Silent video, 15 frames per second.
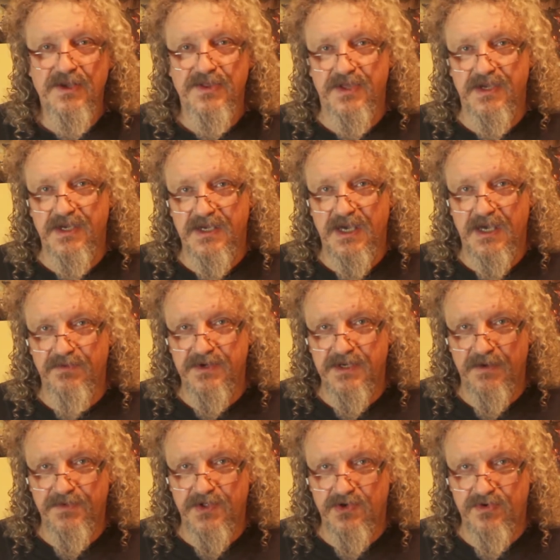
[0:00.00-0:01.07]
The
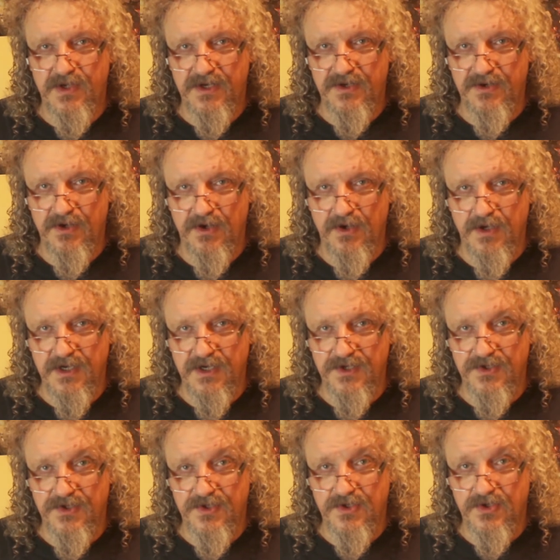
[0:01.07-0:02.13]
Redempted Dreadnought
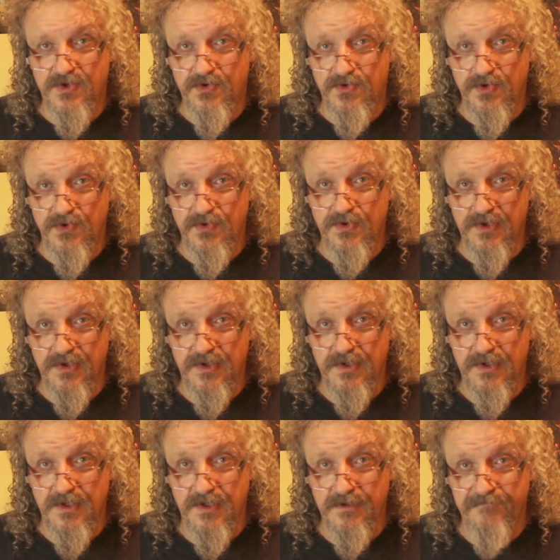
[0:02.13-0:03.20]
is screwed.
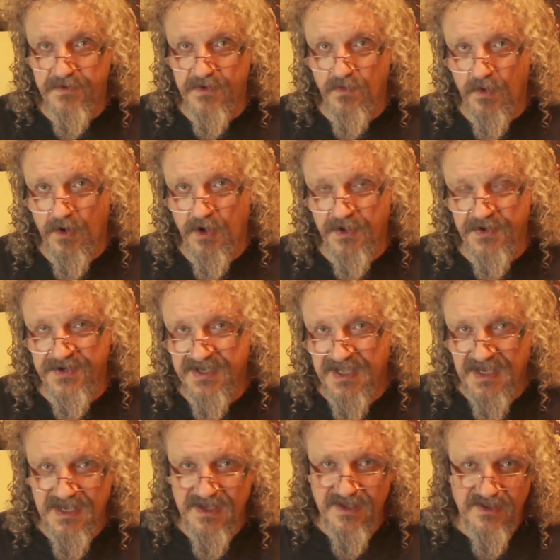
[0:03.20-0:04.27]
Be warned,
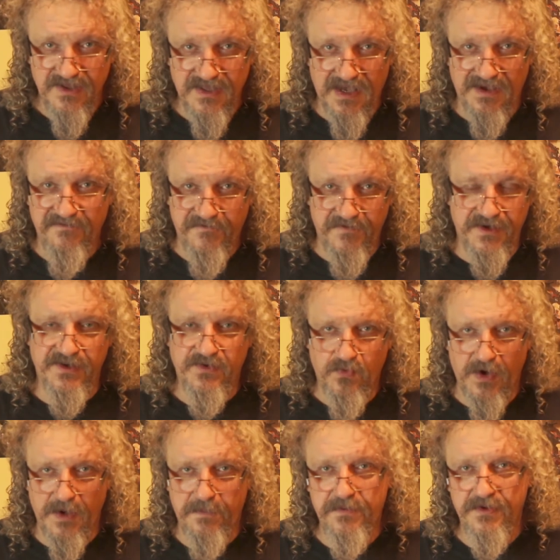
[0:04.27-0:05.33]
that thing's
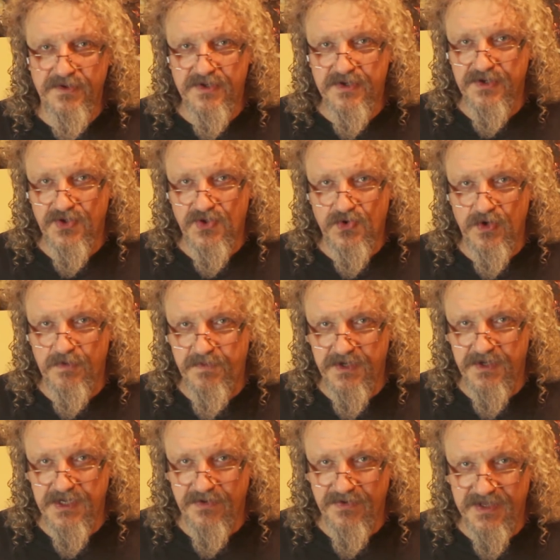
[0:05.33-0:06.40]
weapons can strip you
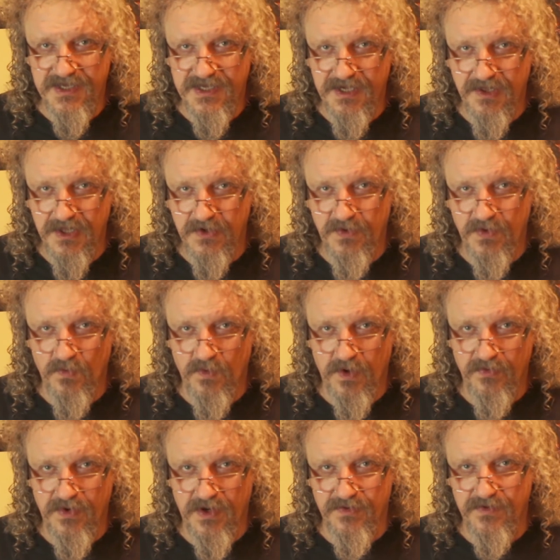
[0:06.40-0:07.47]
down and kill you in
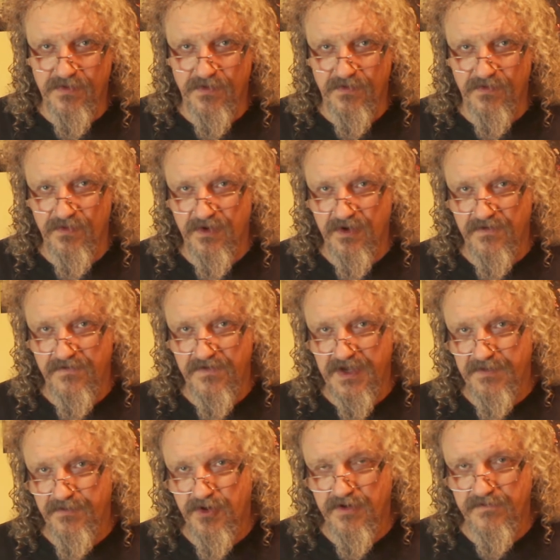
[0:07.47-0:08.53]
one round of
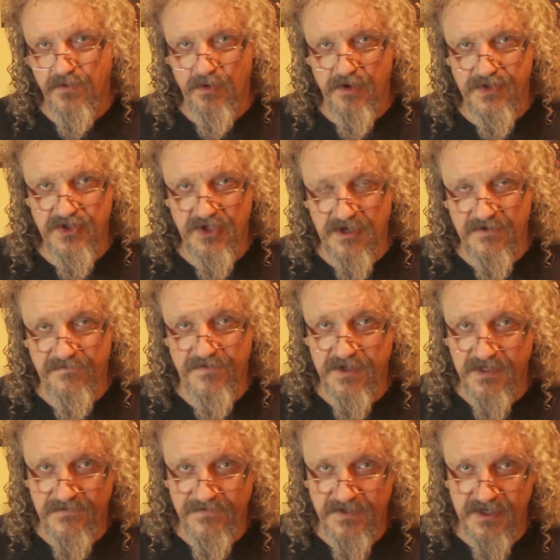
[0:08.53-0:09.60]
Overwatch
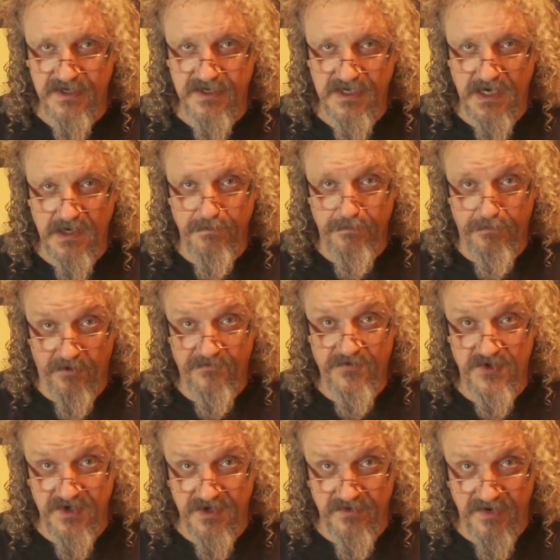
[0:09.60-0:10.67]
if the guy
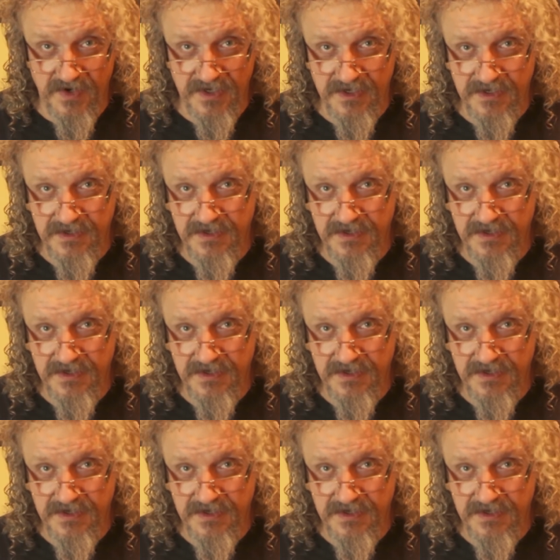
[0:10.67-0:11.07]
buffs it right.